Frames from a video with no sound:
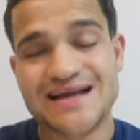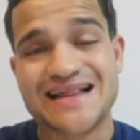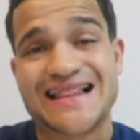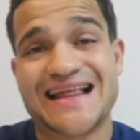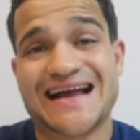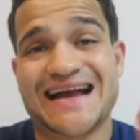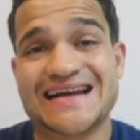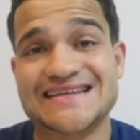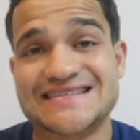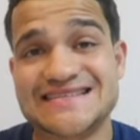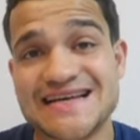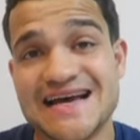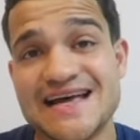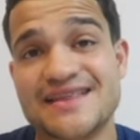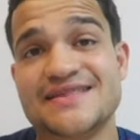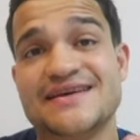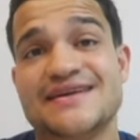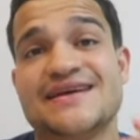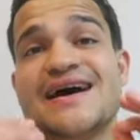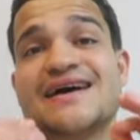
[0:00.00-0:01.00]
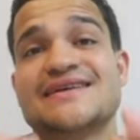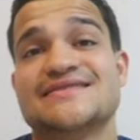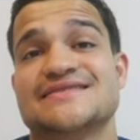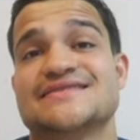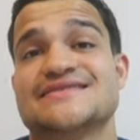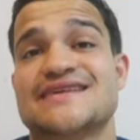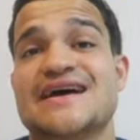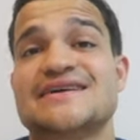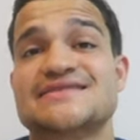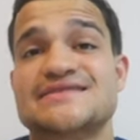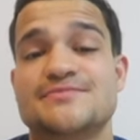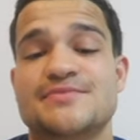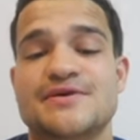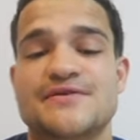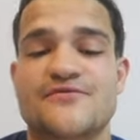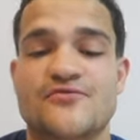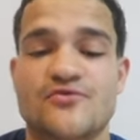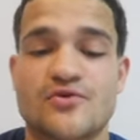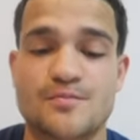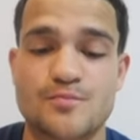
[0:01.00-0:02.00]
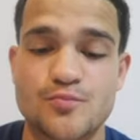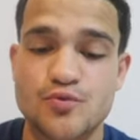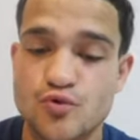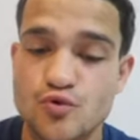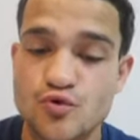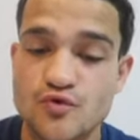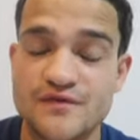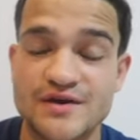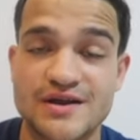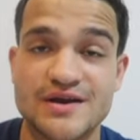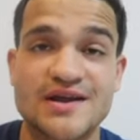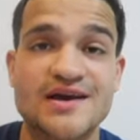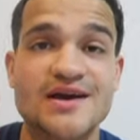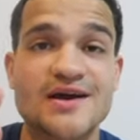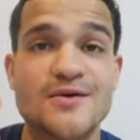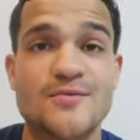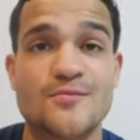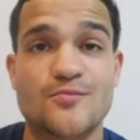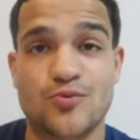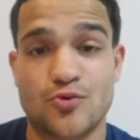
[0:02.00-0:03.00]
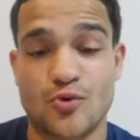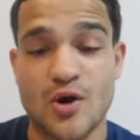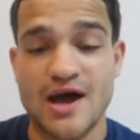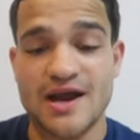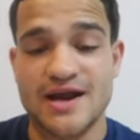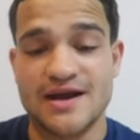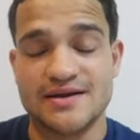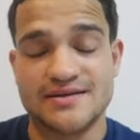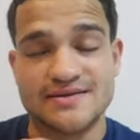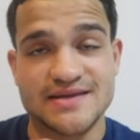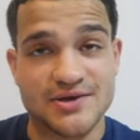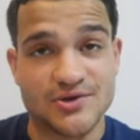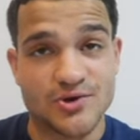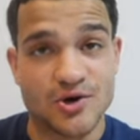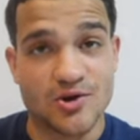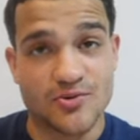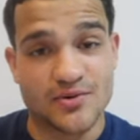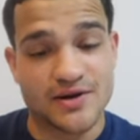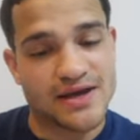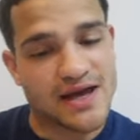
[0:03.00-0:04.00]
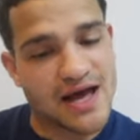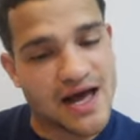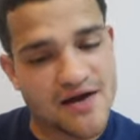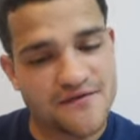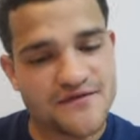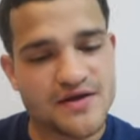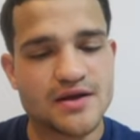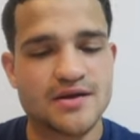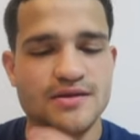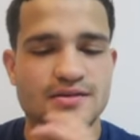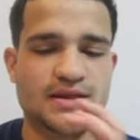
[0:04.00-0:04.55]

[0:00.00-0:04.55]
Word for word: Like I said, this has to be for a proven product that you already have.